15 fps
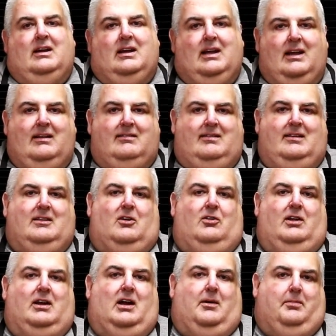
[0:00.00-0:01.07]
easy
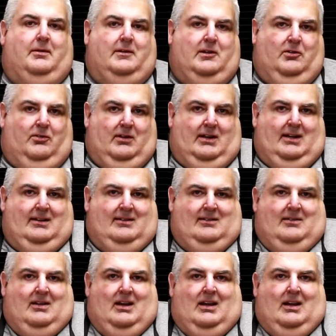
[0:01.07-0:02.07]
learning opportunities.